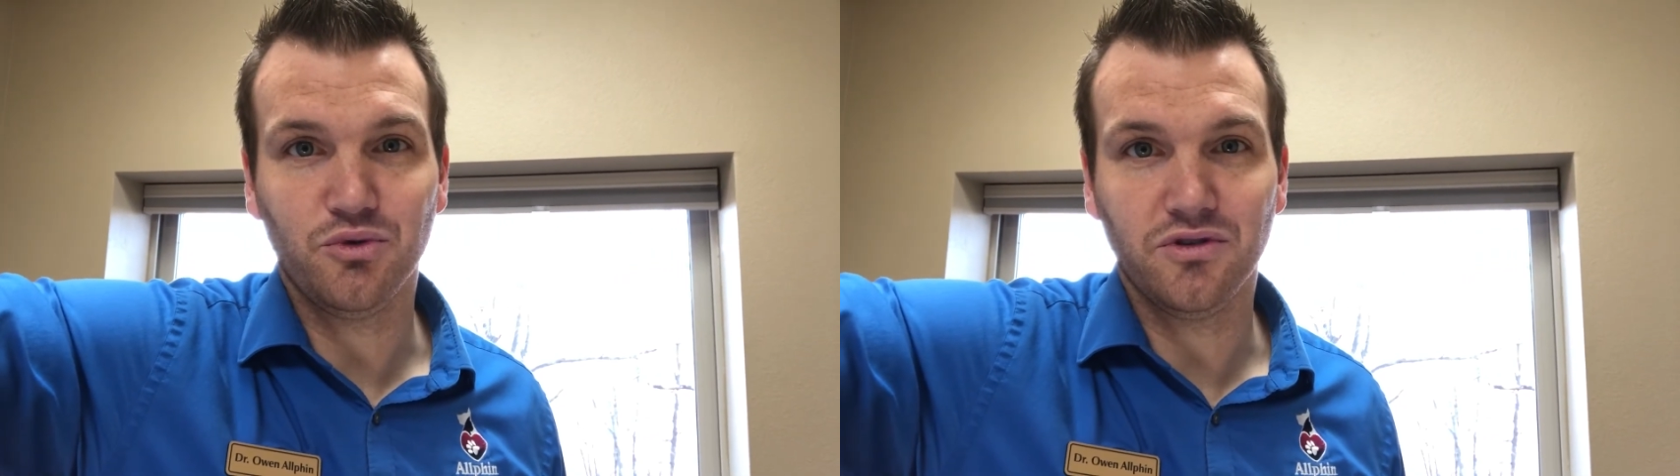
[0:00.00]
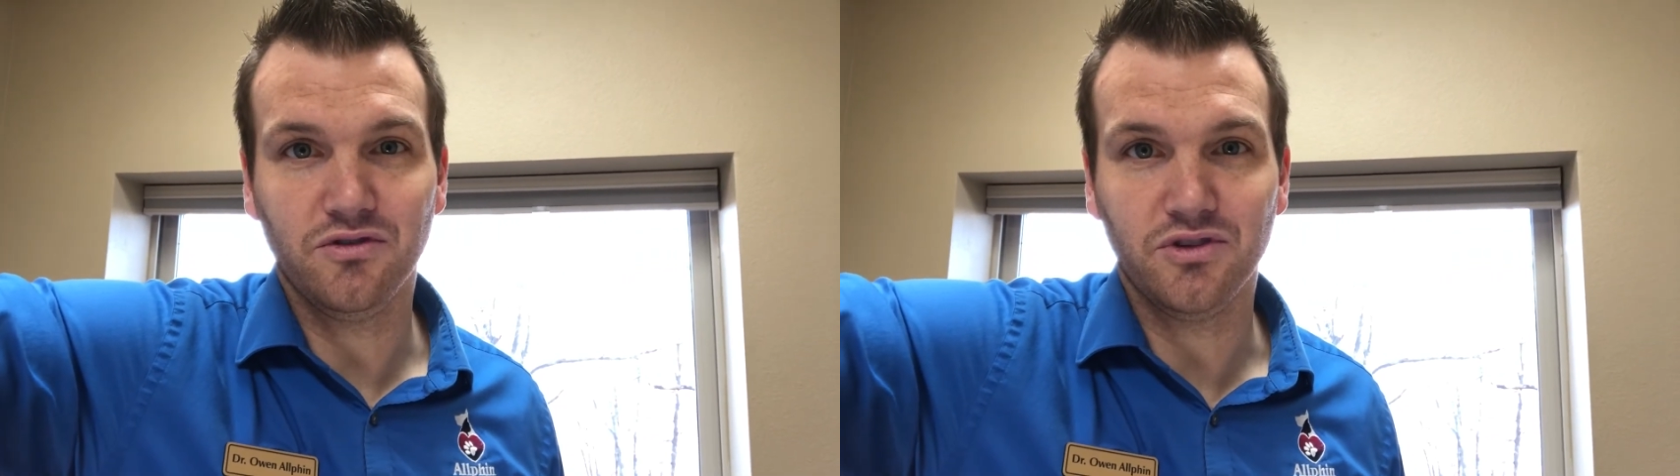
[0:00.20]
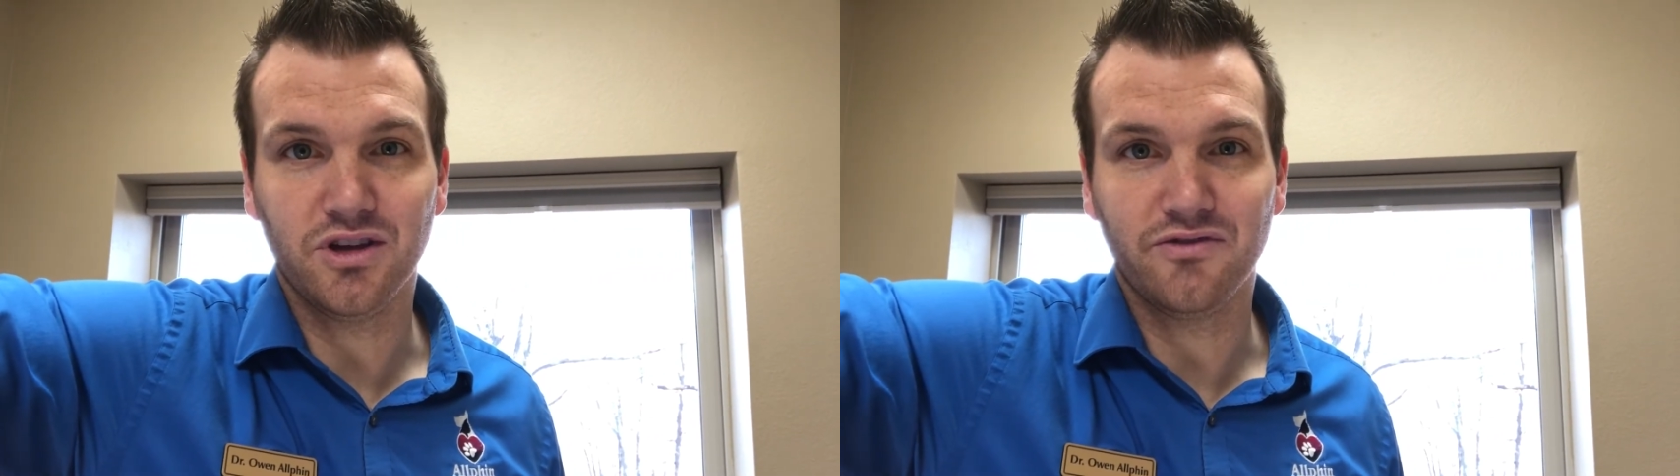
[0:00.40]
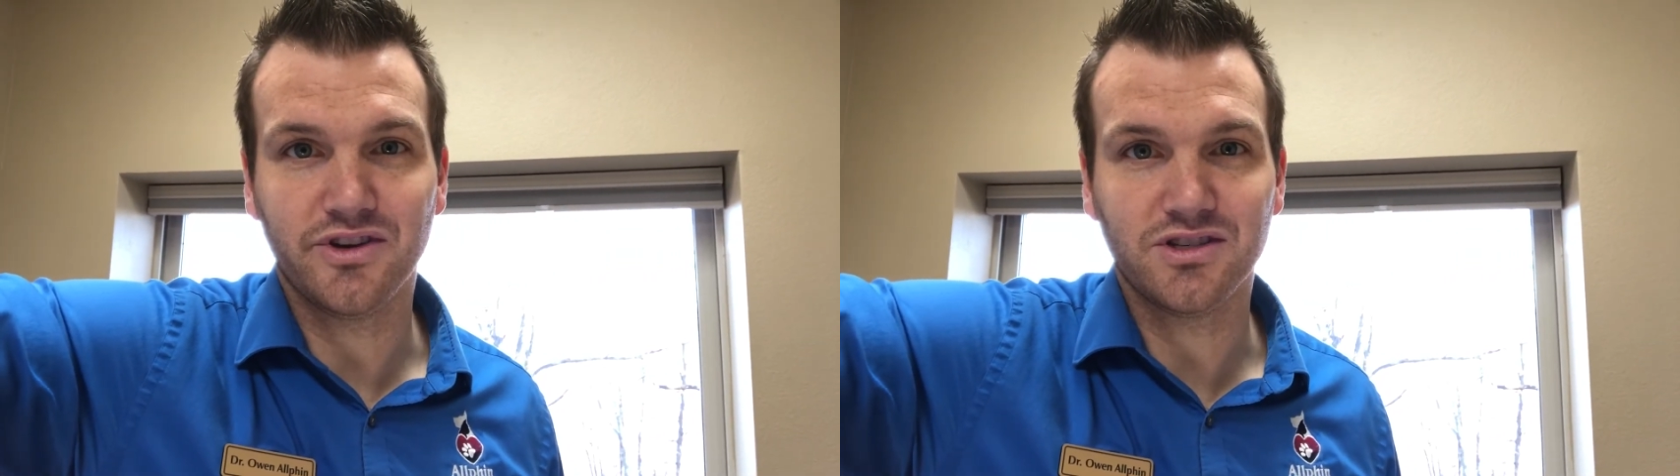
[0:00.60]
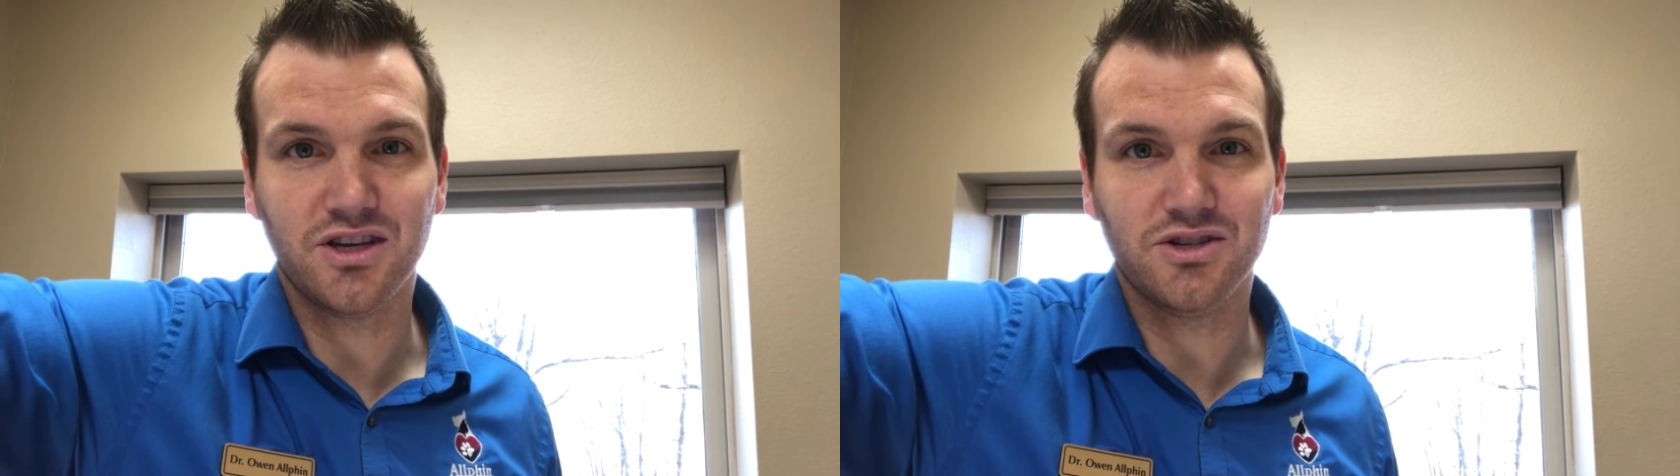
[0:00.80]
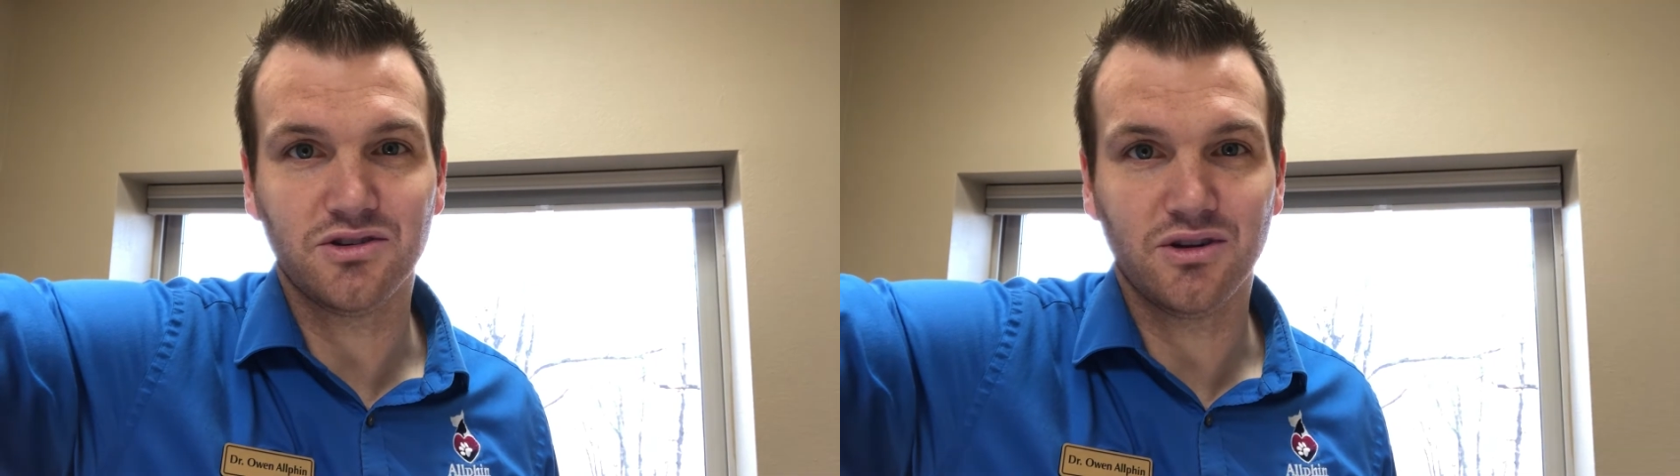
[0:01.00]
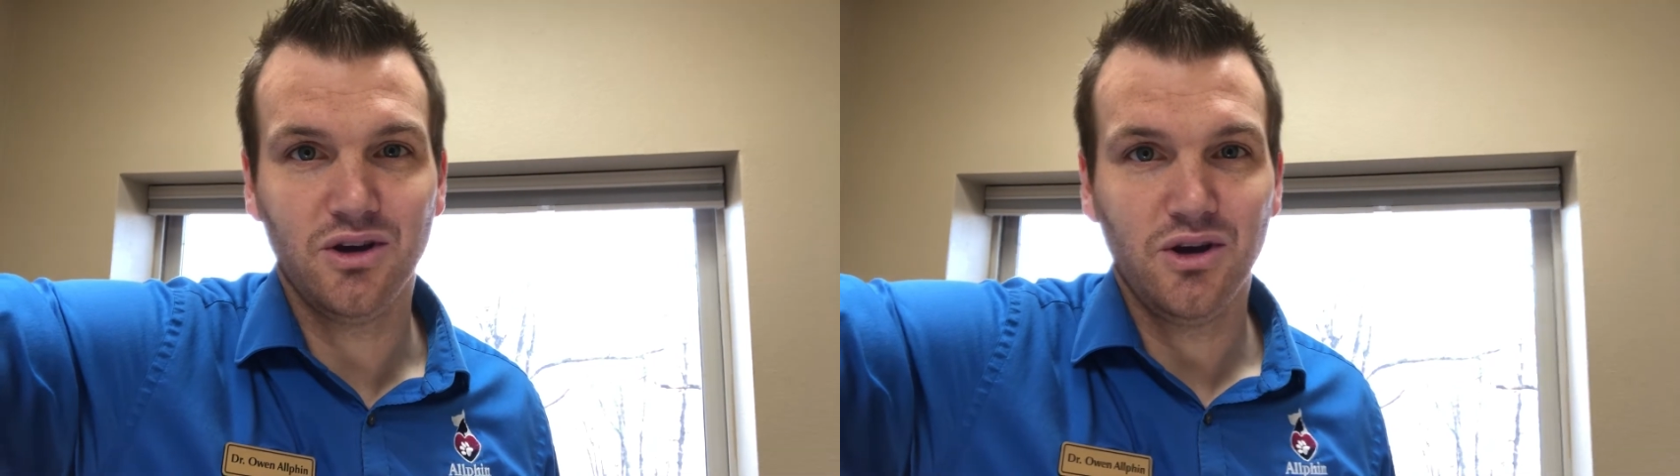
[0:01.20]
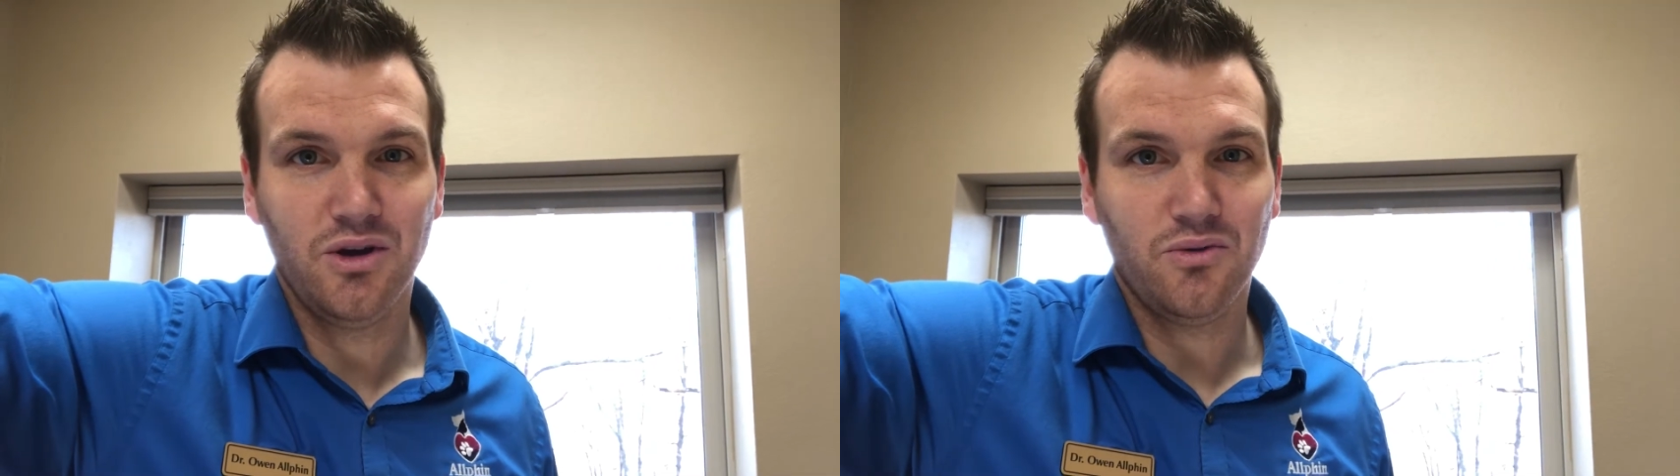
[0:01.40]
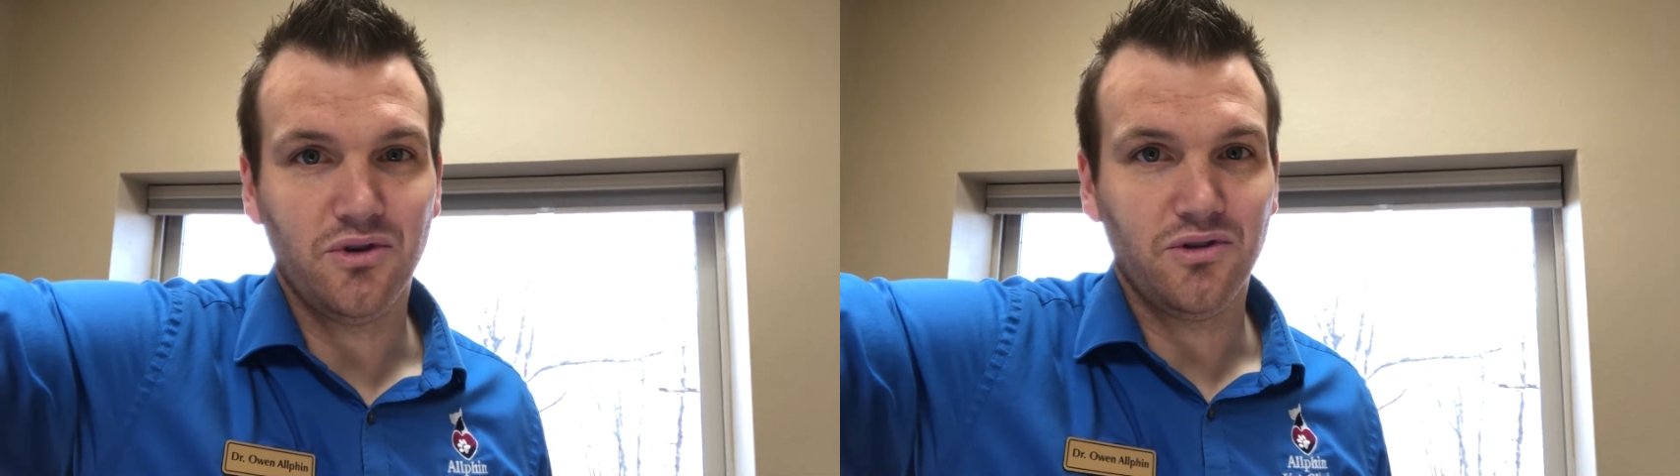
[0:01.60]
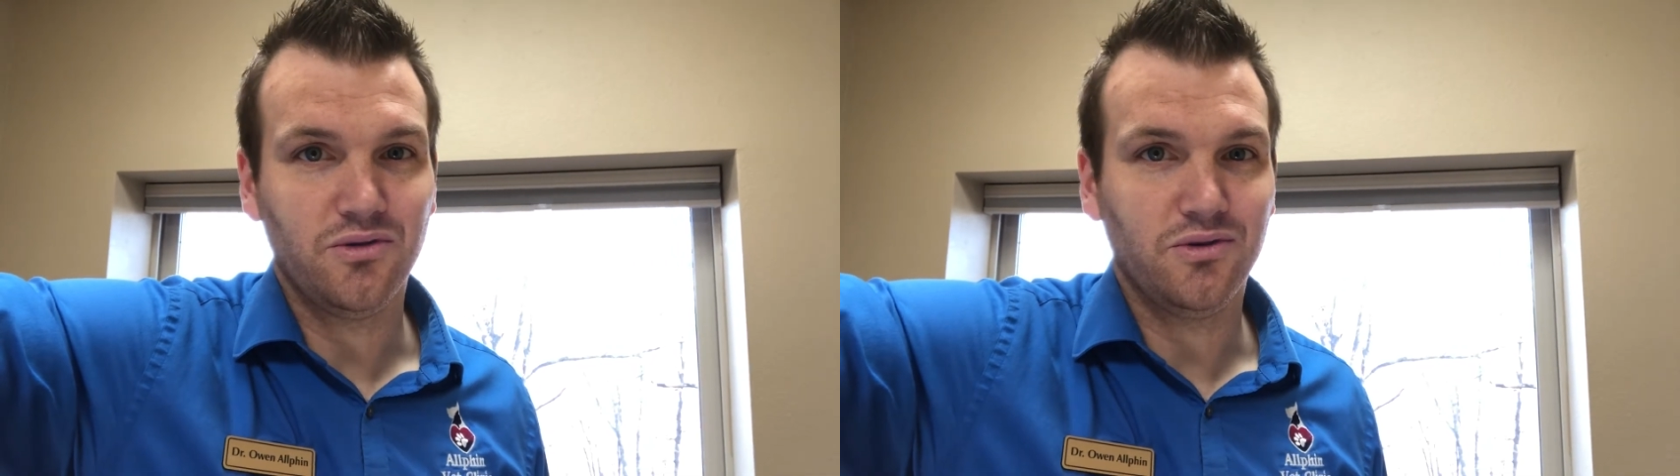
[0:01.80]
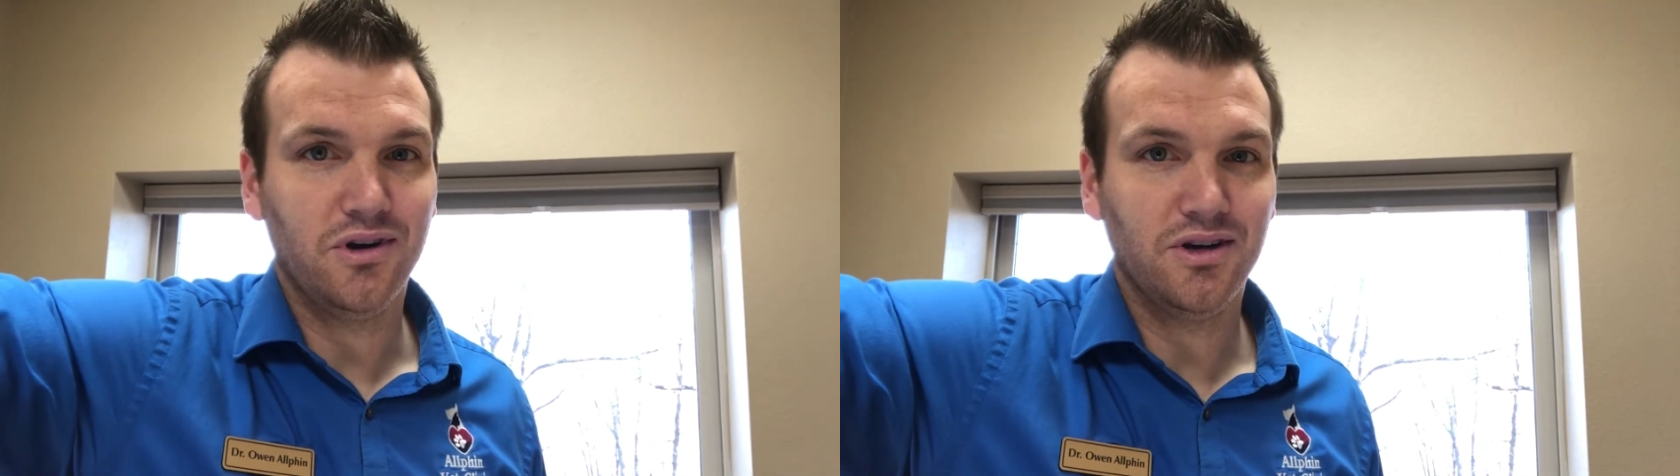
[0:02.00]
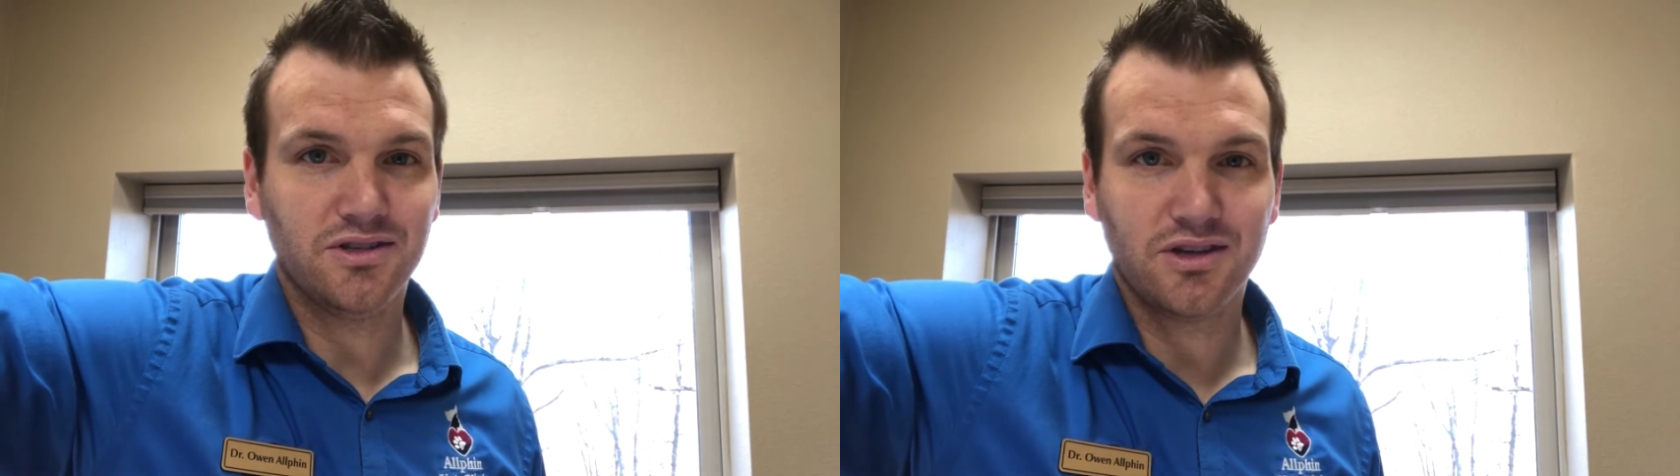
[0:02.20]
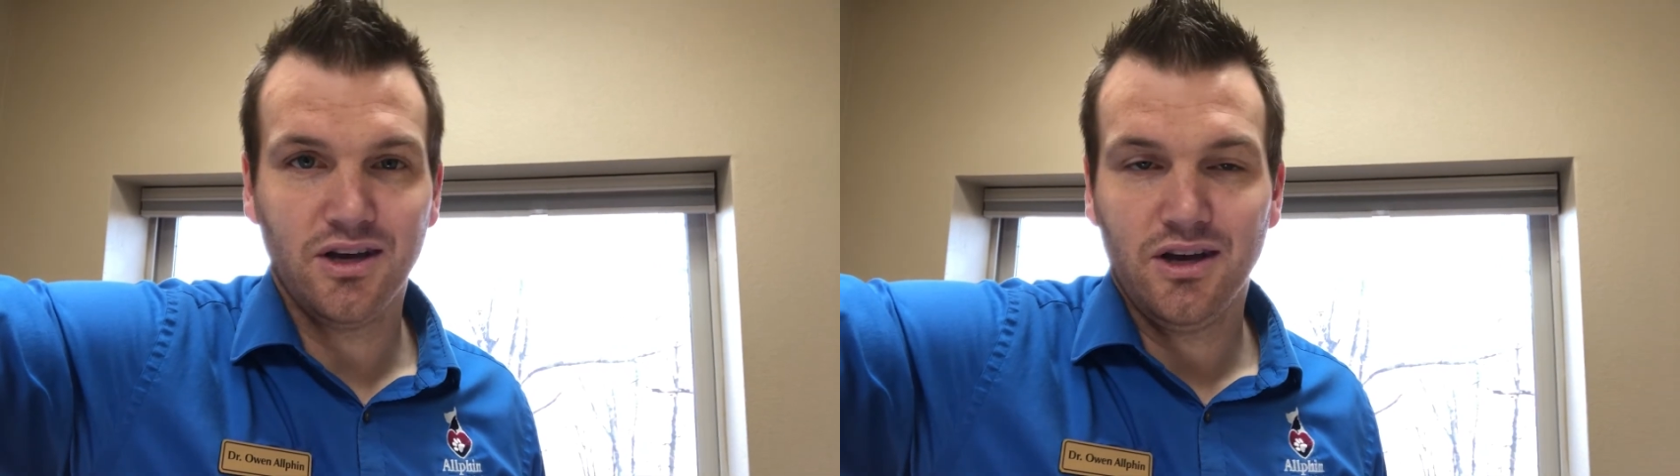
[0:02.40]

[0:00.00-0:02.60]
with a flea infestation, whether it was